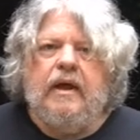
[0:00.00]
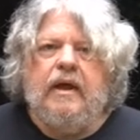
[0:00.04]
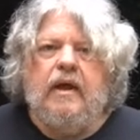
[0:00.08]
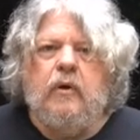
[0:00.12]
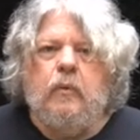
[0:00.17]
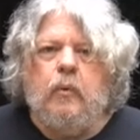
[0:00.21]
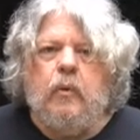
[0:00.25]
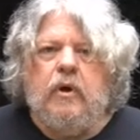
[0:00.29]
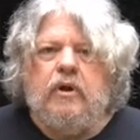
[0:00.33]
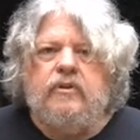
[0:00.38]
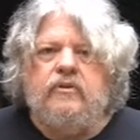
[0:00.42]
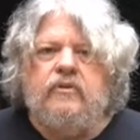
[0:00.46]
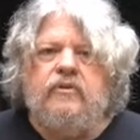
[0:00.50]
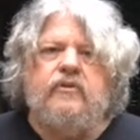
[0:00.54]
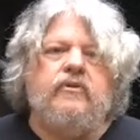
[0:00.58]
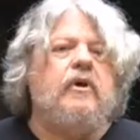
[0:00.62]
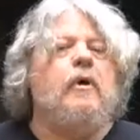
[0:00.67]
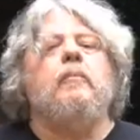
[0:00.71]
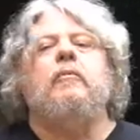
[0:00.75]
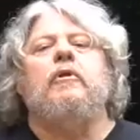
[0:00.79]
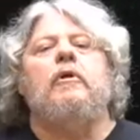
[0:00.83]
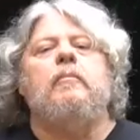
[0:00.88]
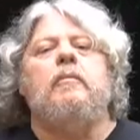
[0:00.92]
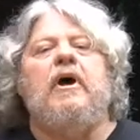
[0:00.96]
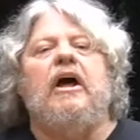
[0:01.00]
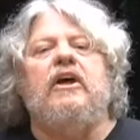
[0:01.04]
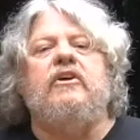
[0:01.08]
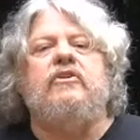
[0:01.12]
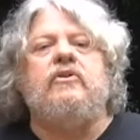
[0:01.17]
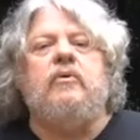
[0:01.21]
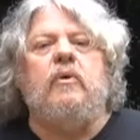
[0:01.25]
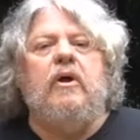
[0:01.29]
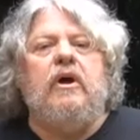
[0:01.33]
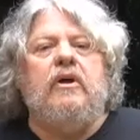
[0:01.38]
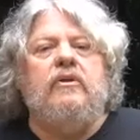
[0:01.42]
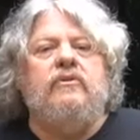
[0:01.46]
ridden some of the mass
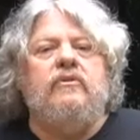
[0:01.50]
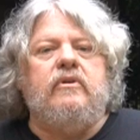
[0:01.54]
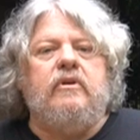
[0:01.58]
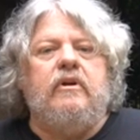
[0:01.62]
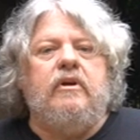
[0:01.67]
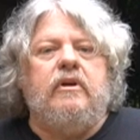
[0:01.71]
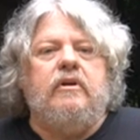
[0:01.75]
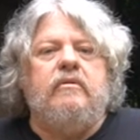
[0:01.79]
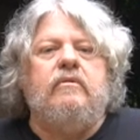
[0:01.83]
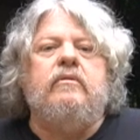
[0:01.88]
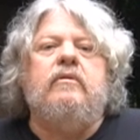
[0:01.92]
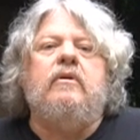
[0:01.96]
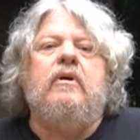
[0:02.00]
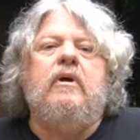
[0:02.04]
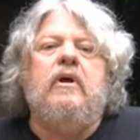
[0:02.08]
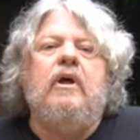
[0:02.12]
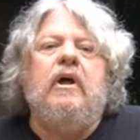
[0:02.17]
transit in